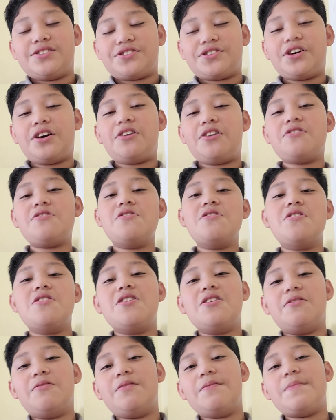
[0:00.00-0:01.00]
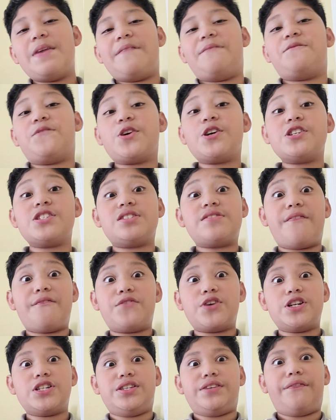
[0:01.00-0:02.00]
So, one of my first
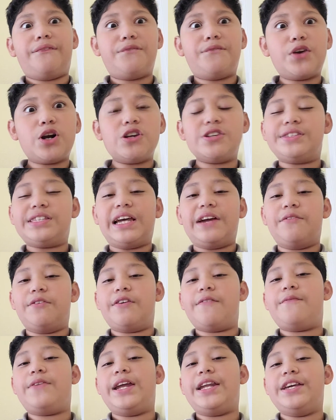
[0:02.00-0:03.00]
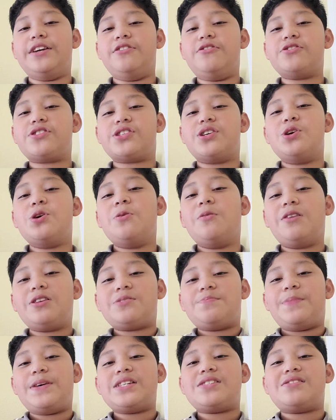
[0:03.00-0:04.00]
ever videos
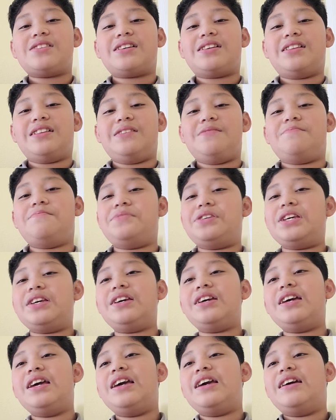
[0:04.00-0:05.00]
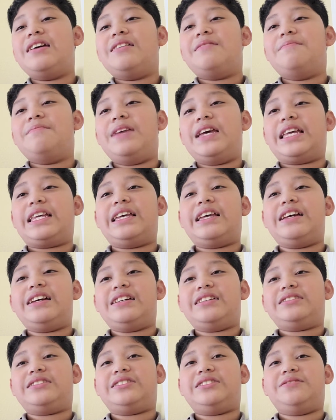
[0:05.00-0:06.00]
was basically me
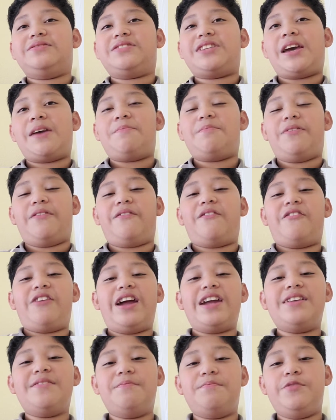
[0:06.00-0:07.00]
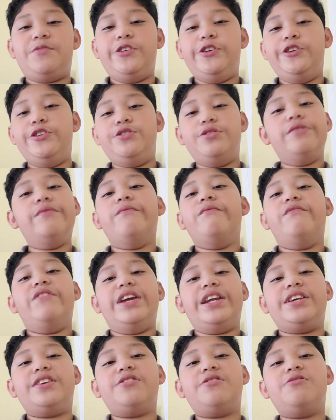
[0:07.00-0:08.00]
making some type of random YouTube
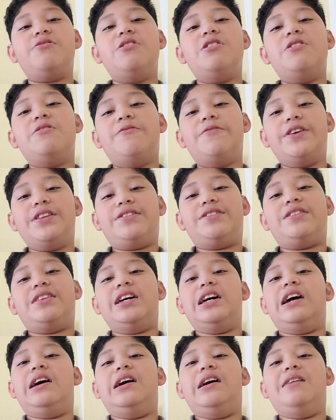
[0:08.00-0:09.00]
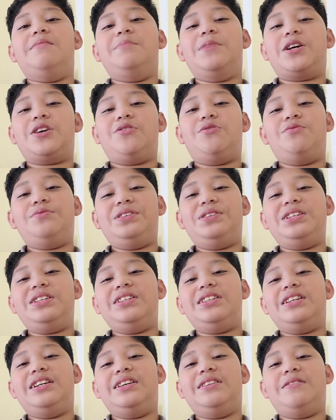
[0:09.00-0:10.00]
video with the
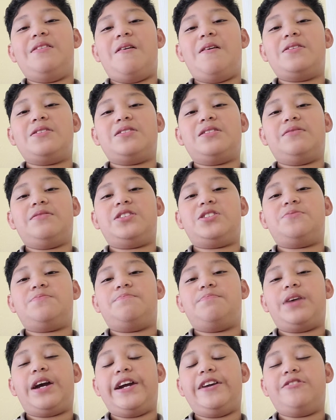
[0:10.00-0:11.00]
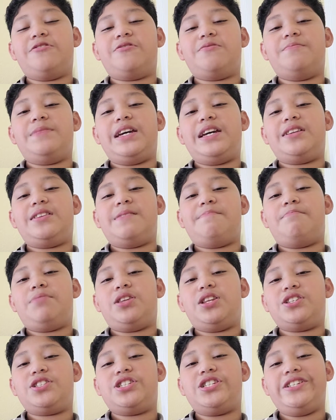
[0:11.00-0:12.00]
McQueen and Spider-Man
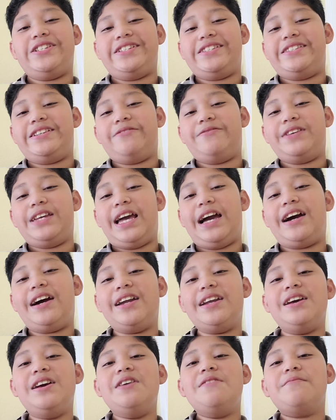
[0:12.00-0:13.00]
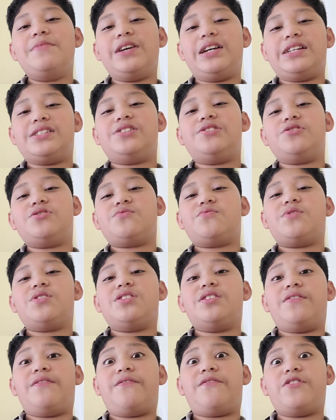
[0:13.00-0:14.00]
plushies that we had. Because those
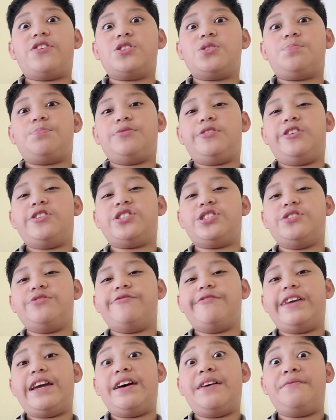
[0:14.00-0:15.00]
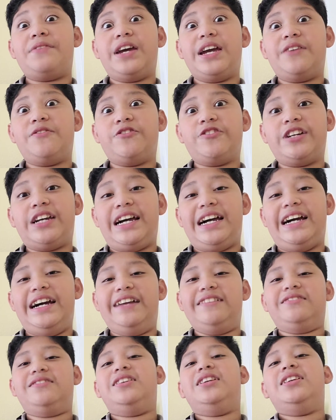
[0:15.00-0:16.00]
were the first plushies we have ever
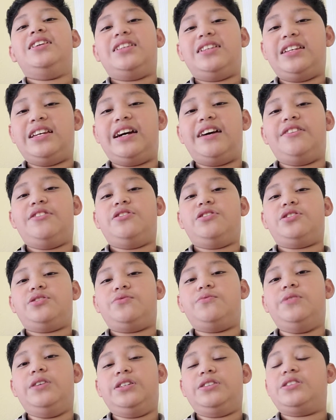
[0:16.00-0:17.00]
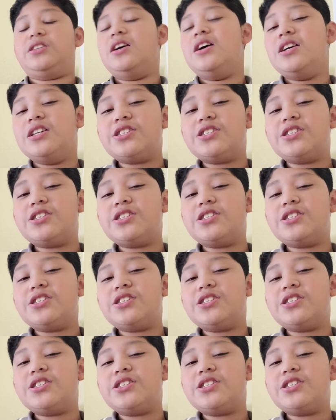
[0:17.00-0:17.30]
had. Yeah, those ones.